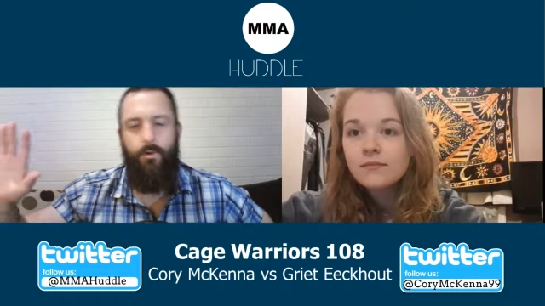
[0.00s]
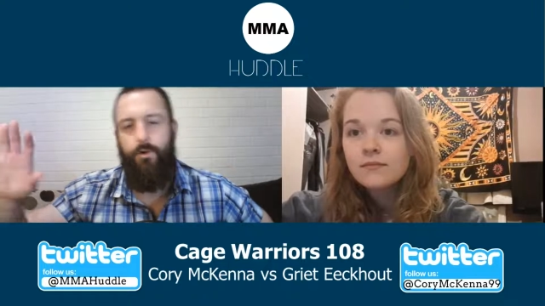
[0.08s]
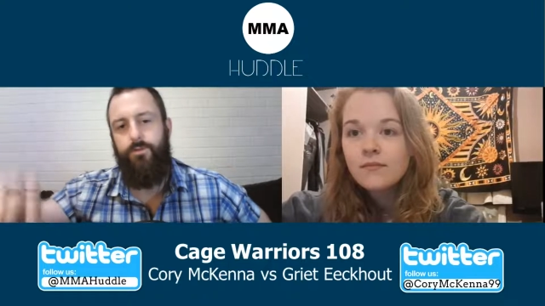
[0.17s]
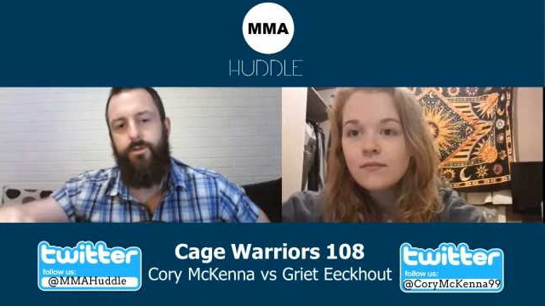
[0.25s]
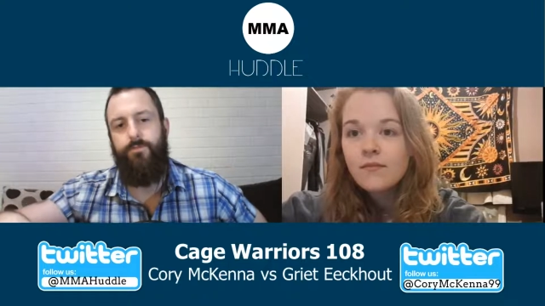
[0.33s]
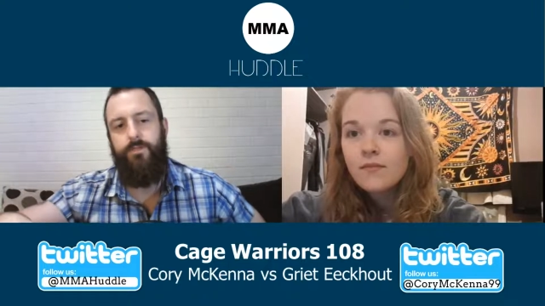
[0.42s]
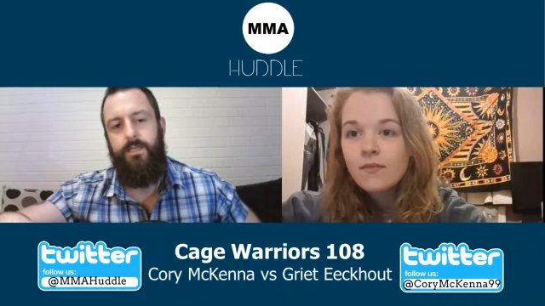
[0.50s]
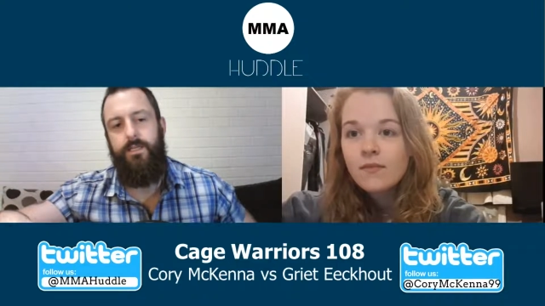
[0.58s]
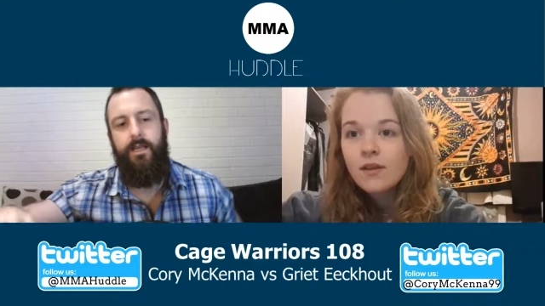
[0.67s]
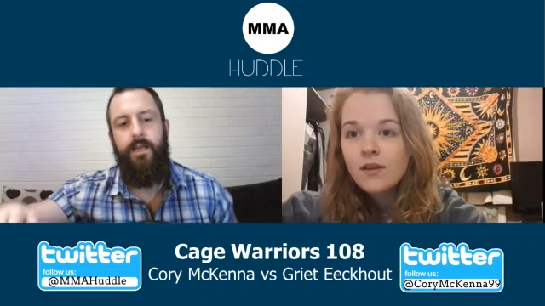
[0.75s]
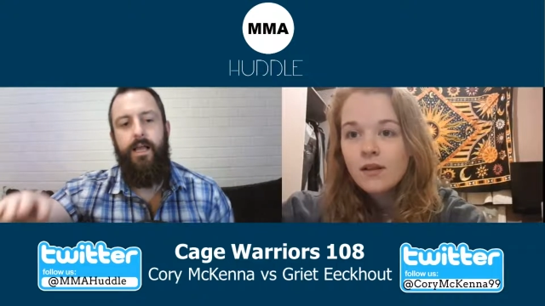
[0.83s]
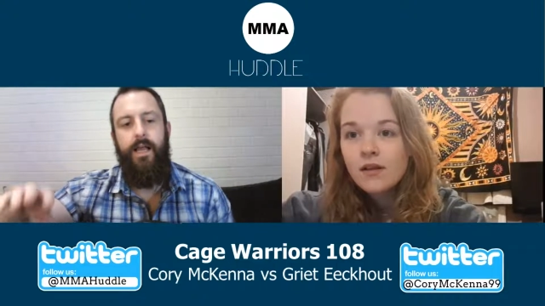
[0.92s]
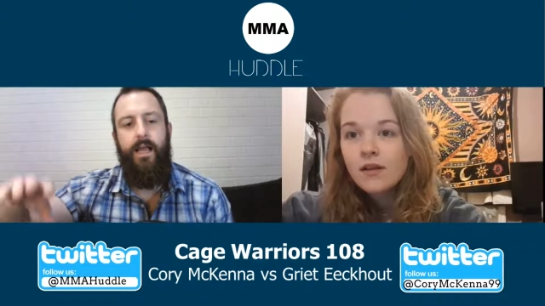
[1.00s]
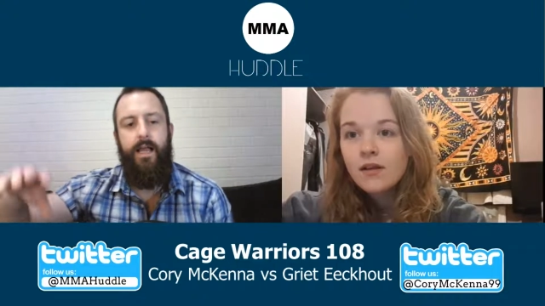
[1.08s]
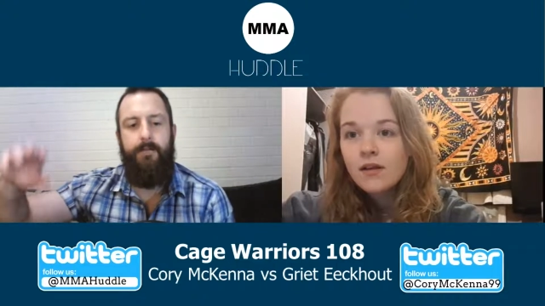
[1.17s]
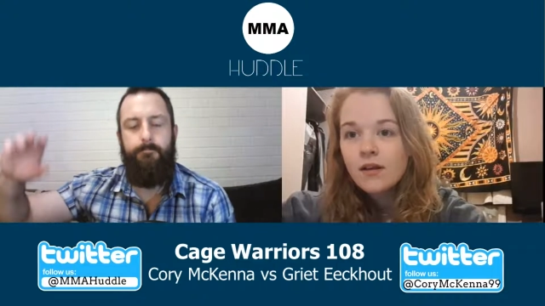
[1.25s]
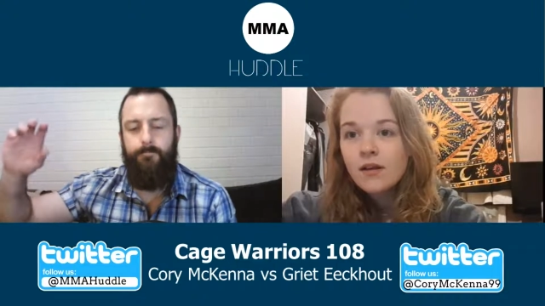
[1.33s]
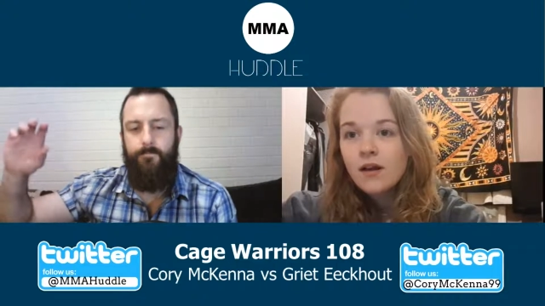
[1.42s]
Speaker 1: Because obviously,
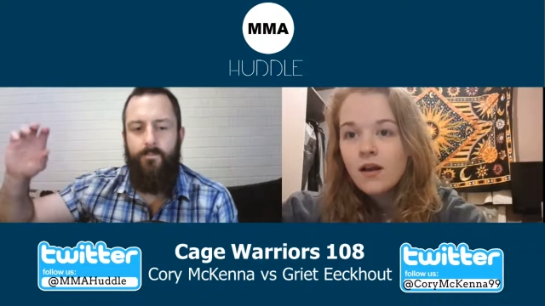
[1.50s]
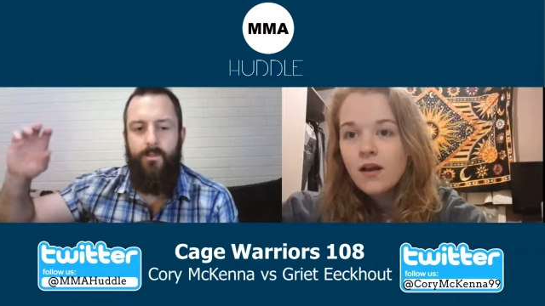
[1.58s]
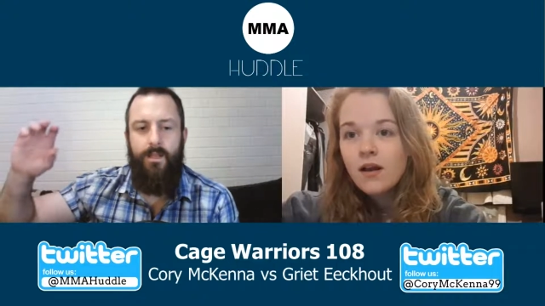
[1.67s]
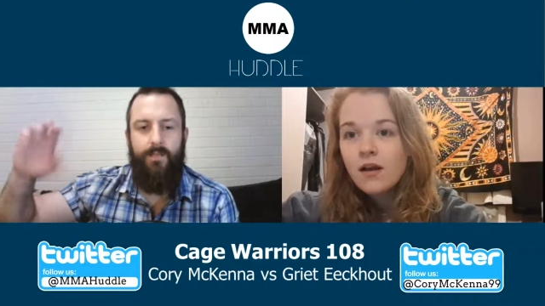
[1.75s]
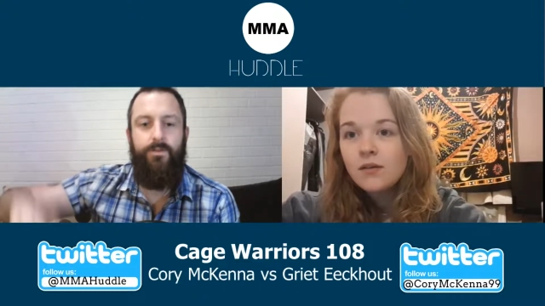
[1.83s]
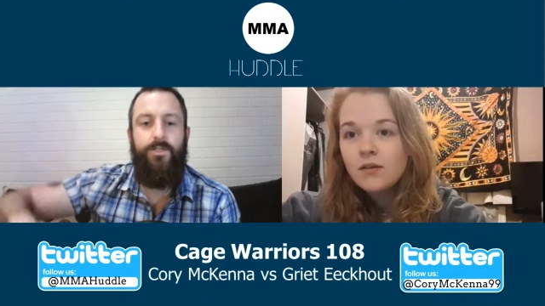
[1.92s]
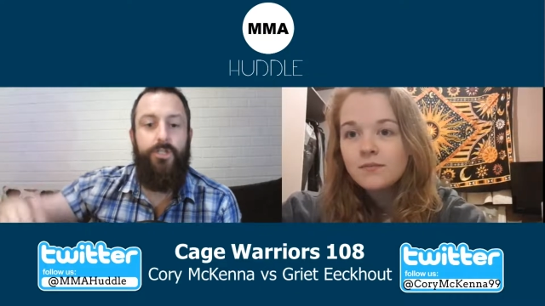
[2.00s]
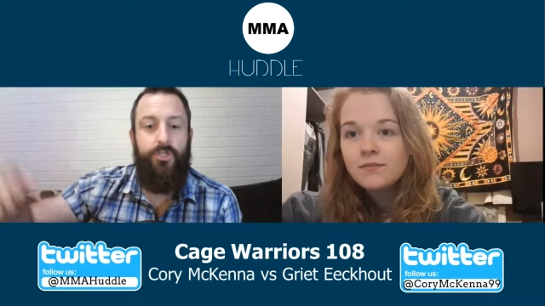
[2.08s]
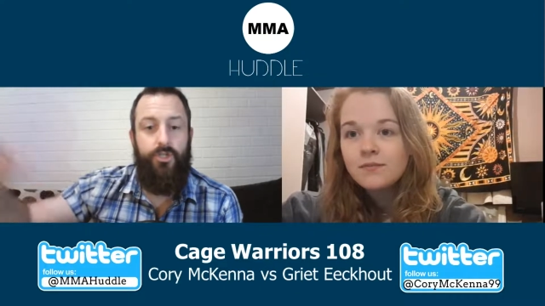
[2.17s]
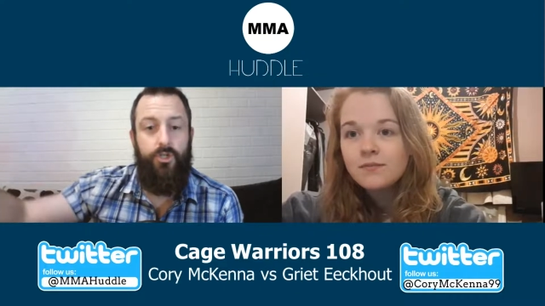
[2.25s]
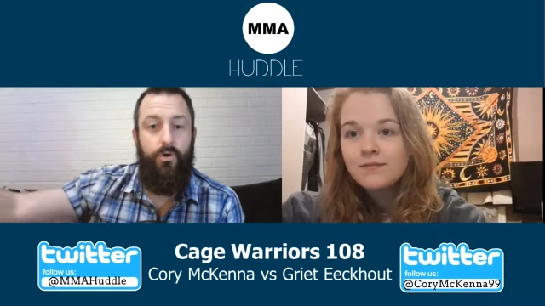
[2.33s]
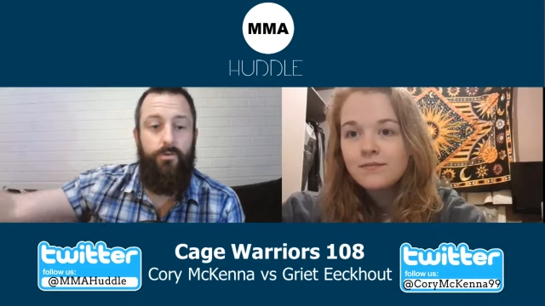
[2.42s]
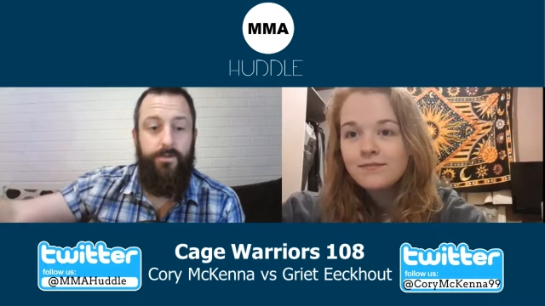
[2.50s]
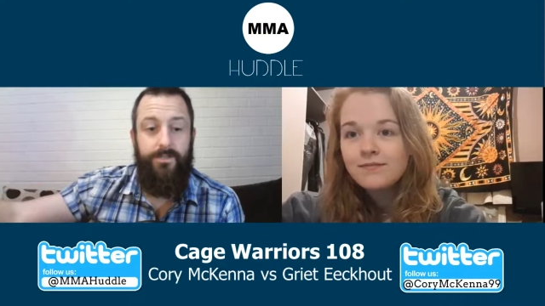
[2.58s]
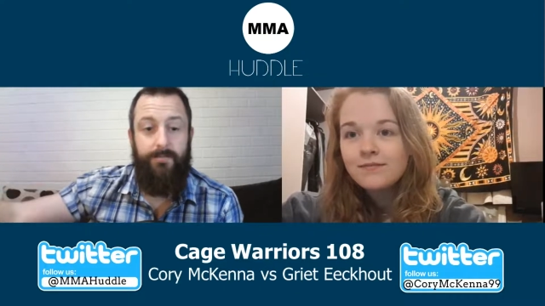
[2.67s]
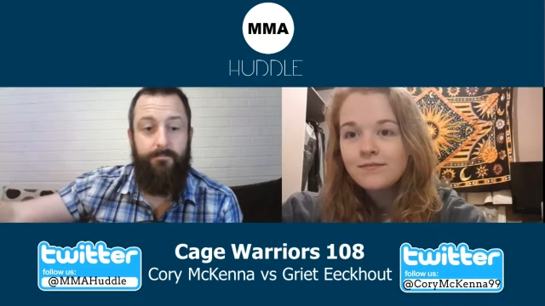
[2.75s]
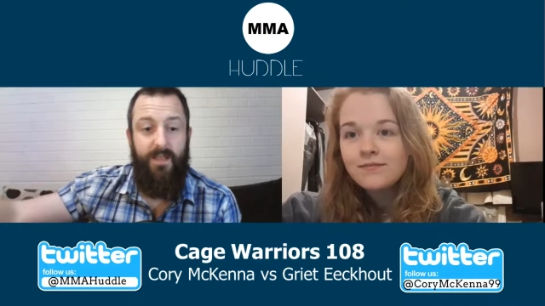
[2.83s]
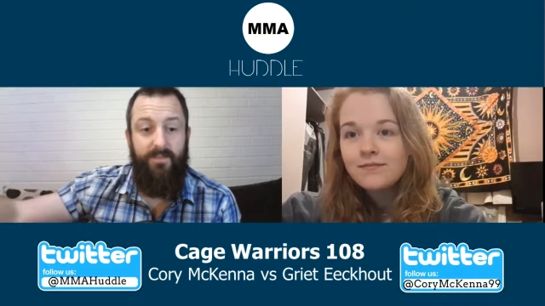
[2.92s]
like Richard Shaw, for
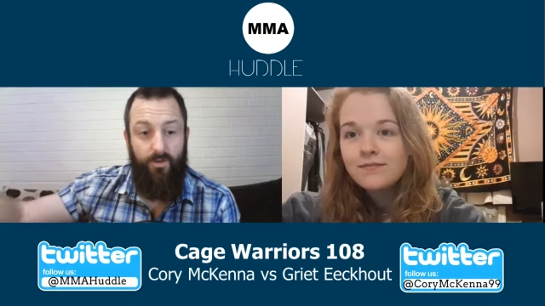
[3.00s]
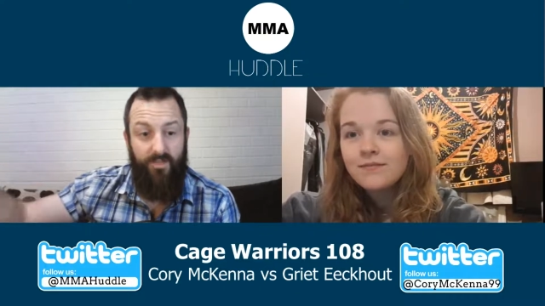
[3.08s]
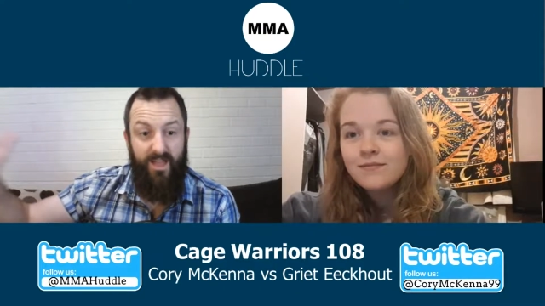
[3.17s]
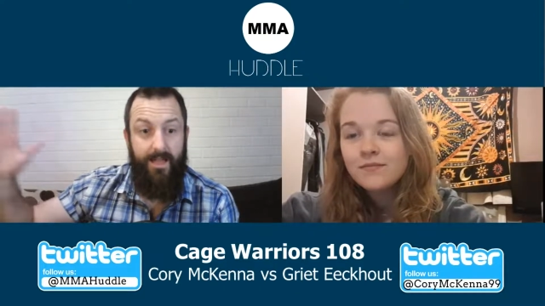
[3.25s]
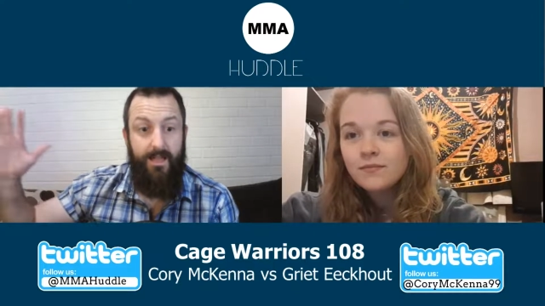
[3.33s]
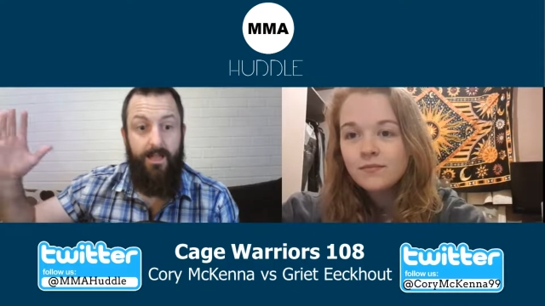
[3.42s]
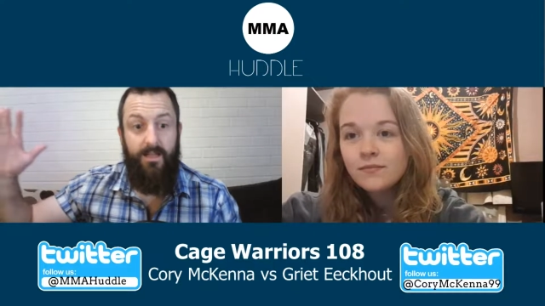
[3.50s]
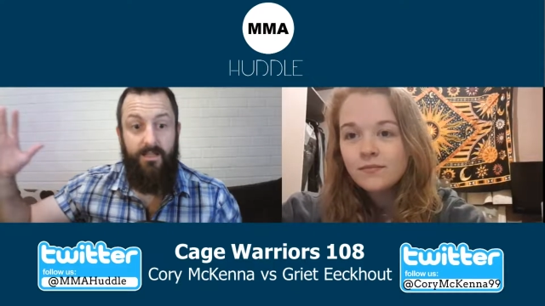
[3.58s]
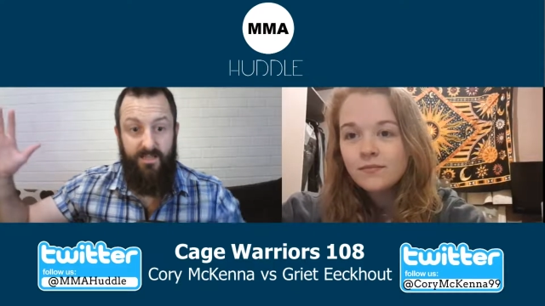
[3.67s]
example, they've got that.